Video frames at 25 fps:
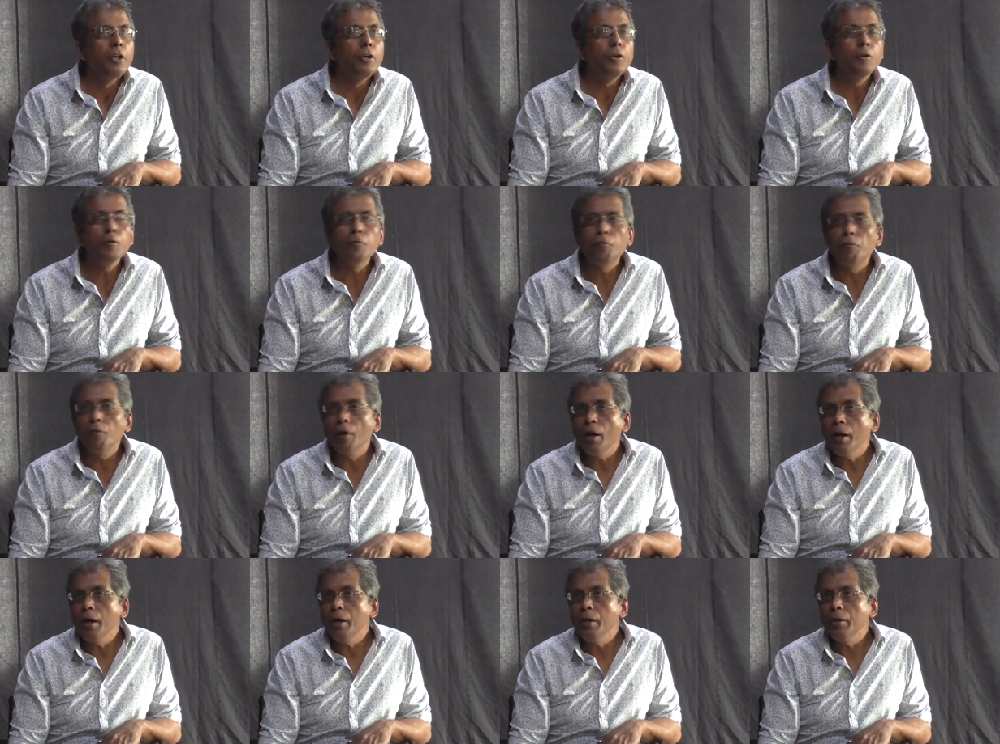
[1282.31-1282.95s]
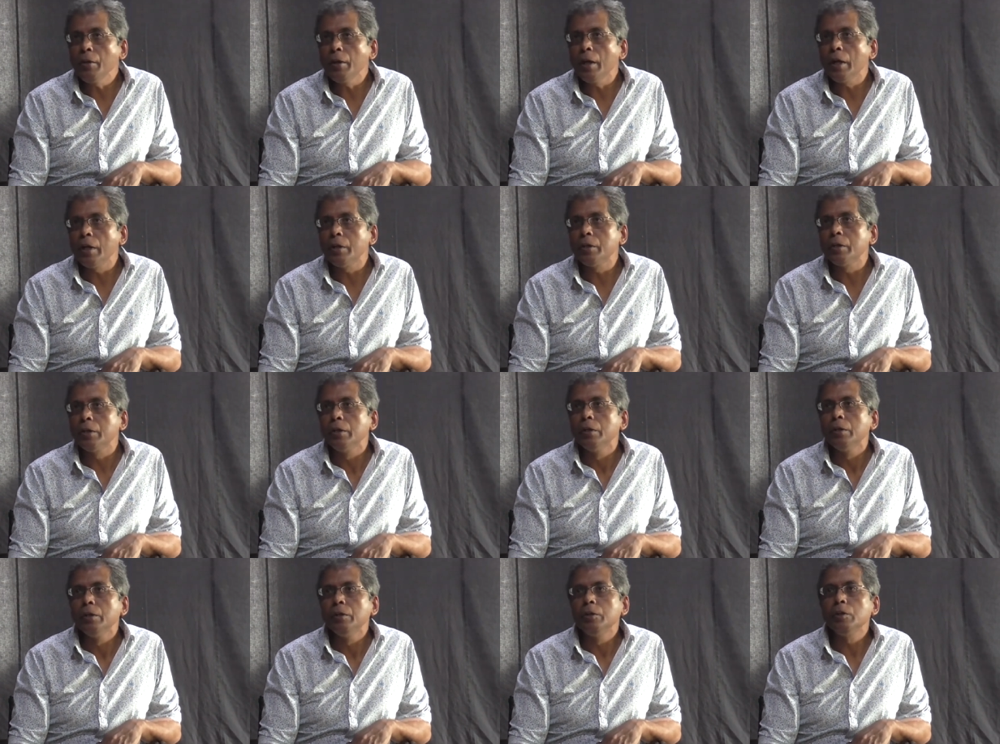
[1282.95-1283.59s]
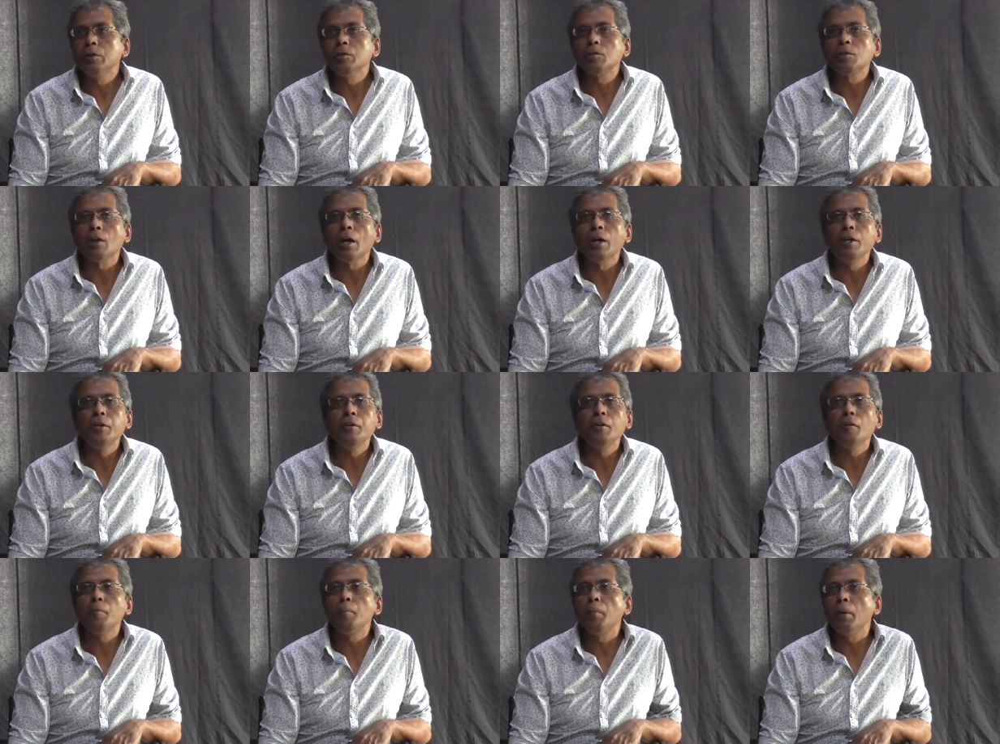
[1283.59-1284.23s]
you find that this
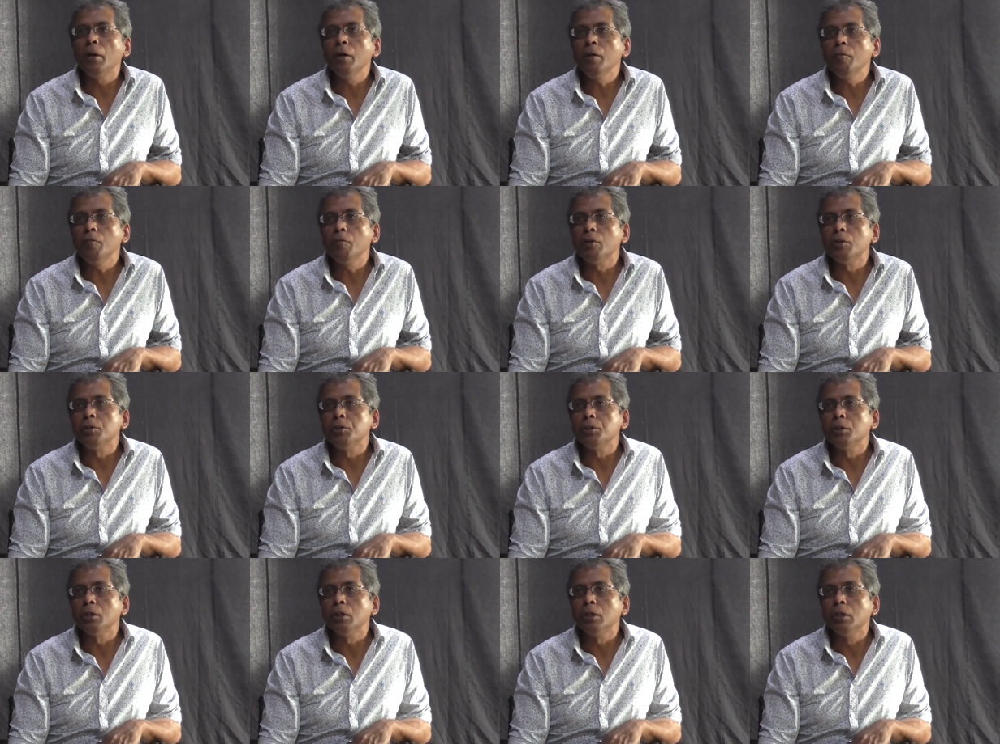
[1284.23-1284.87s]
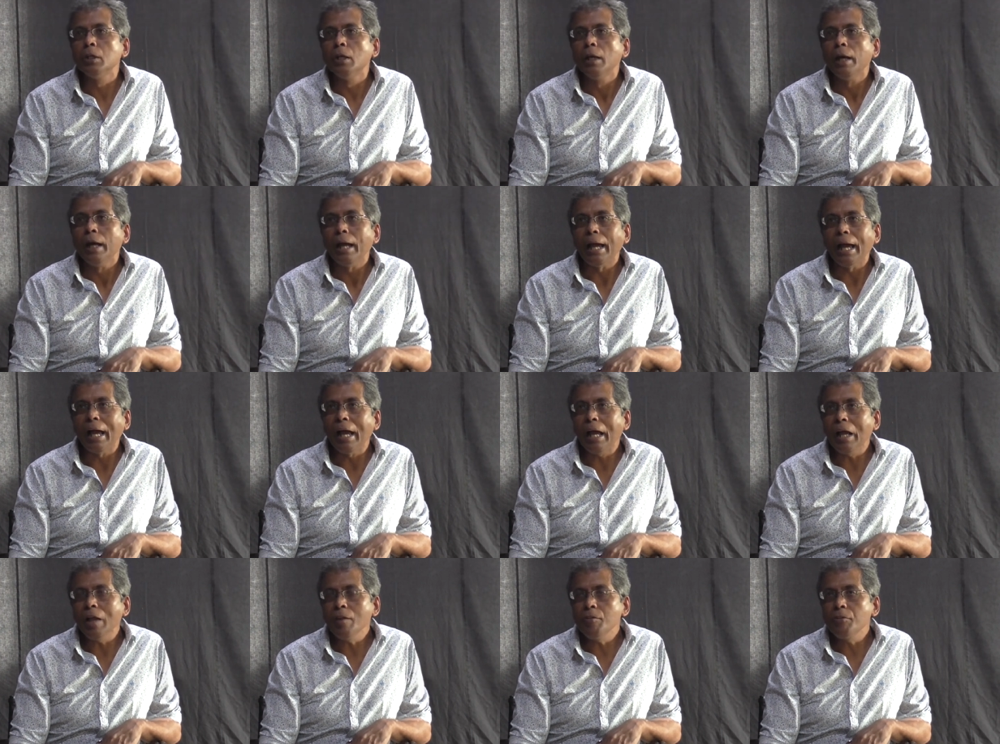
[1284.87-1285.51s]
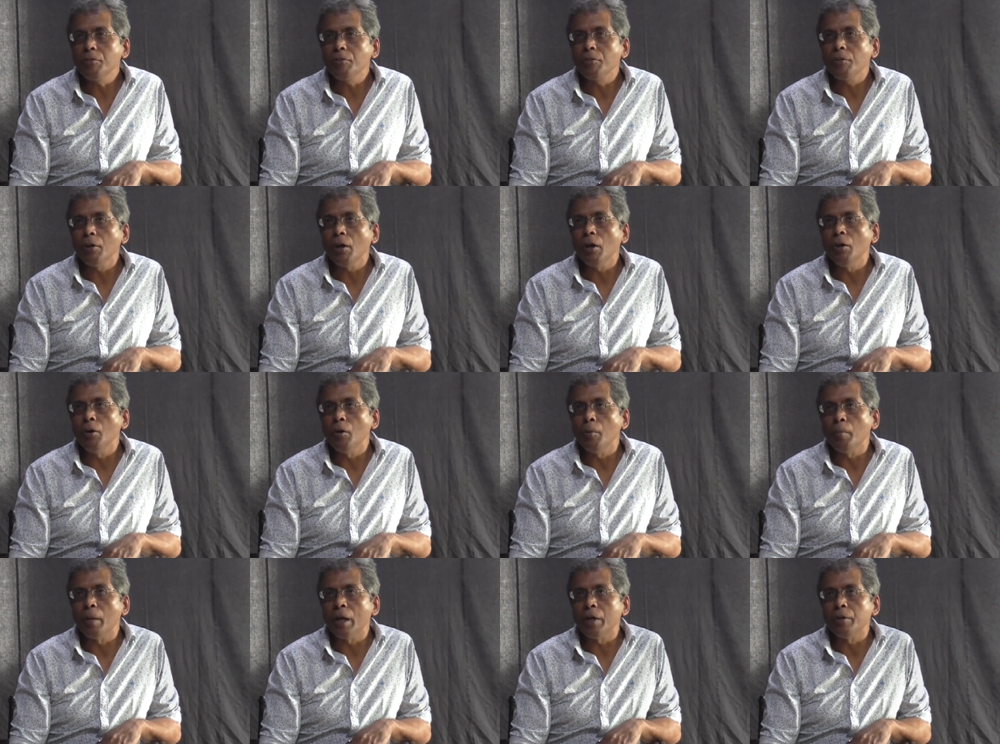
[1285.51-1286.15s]
idea of parivraja as
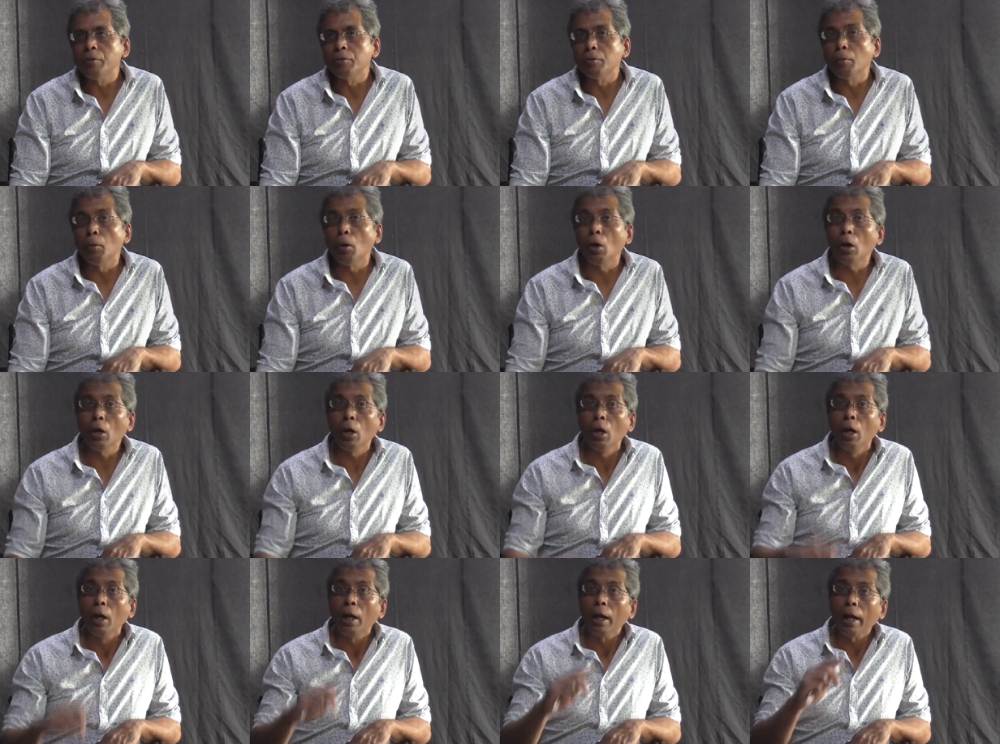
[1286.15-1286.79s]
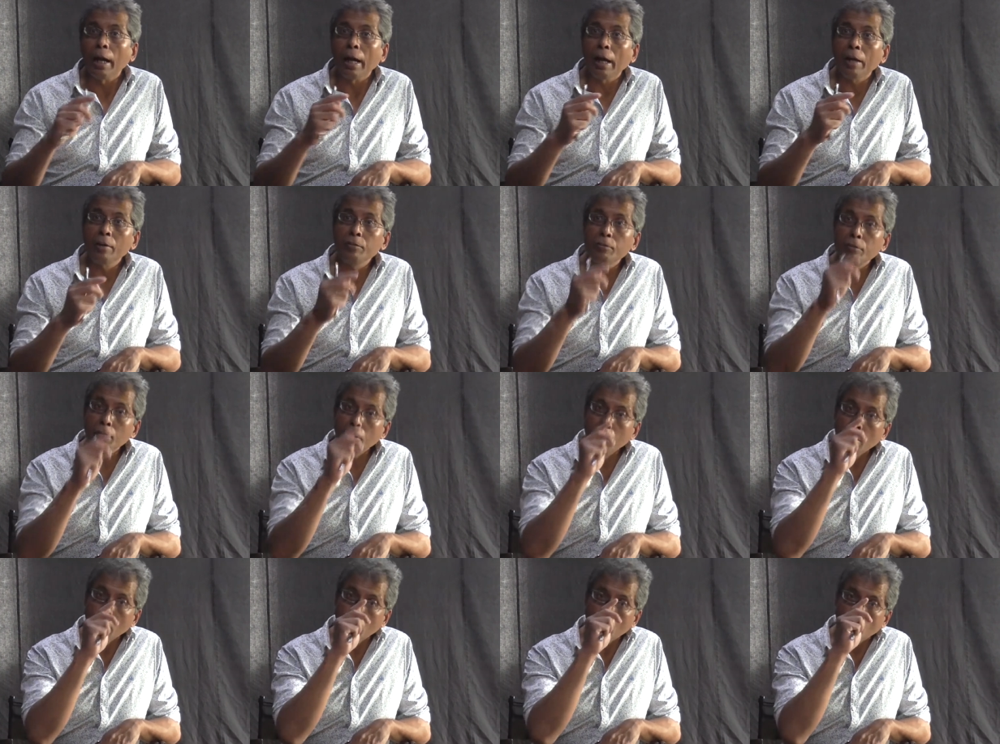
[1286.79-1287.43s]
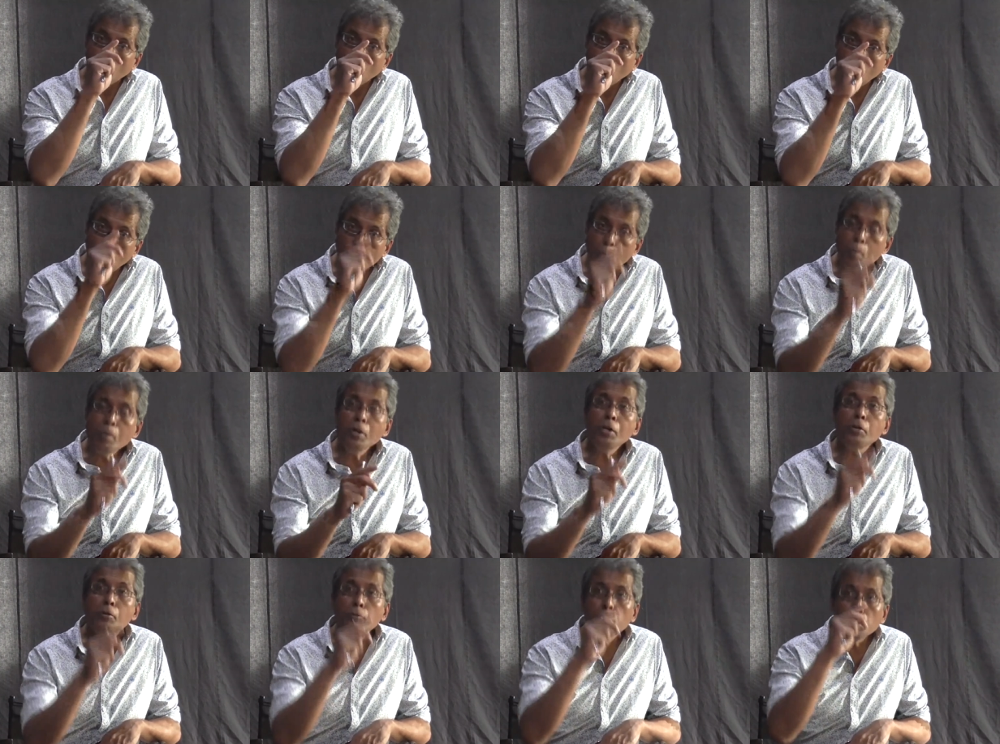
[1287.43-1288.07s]
a nomadism or as the
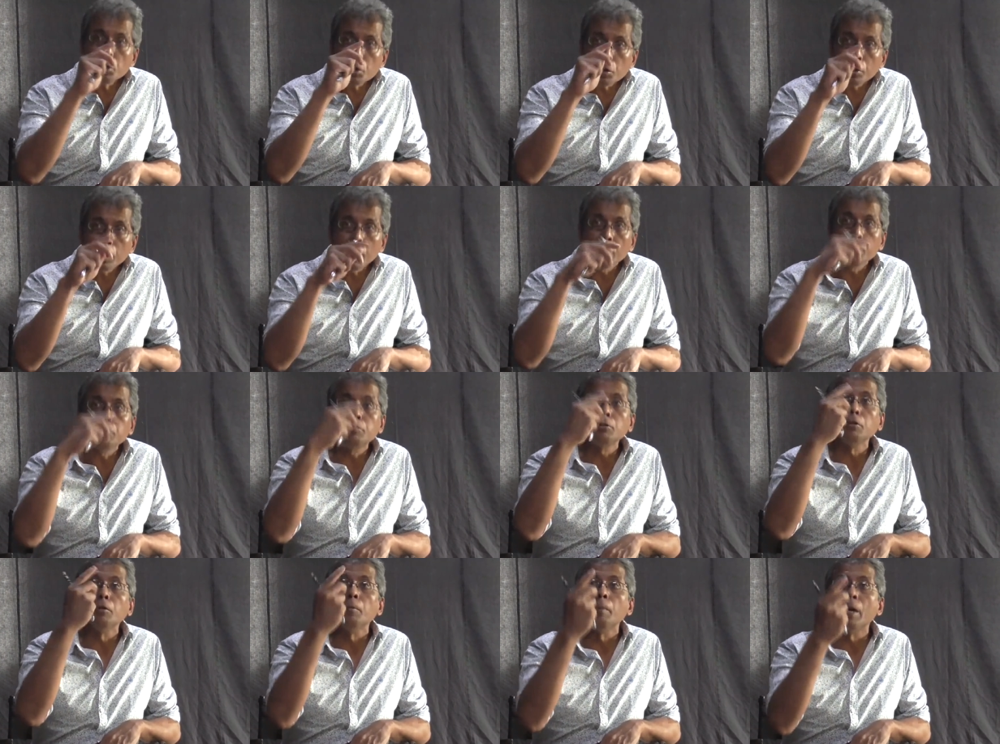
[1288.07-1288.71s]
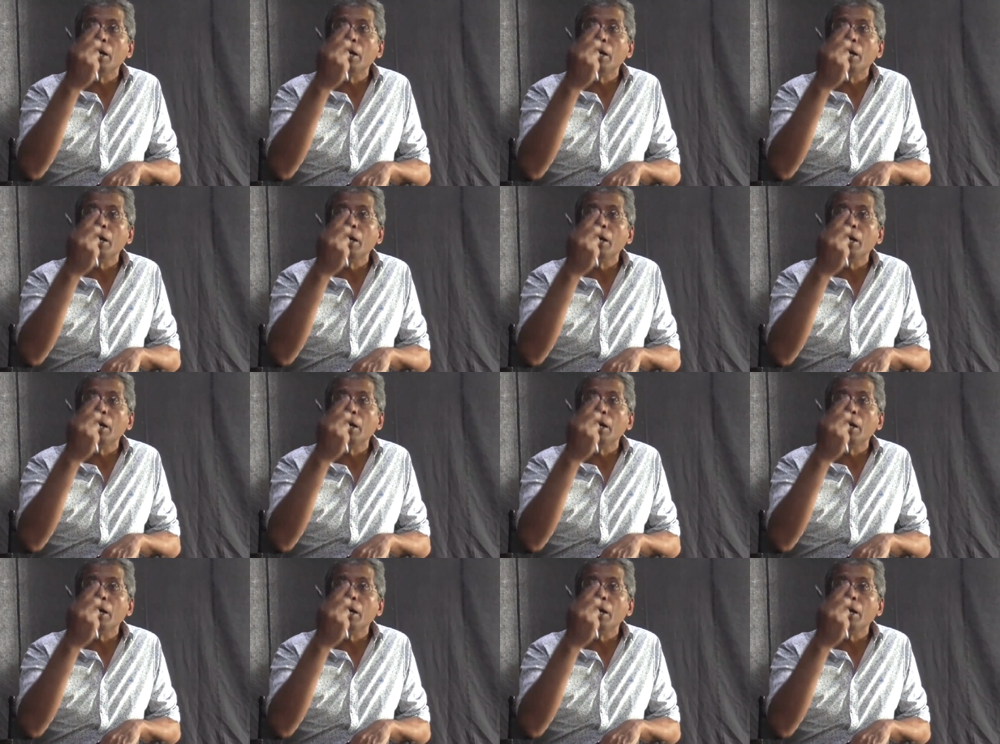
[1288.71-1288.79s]
moment which creates a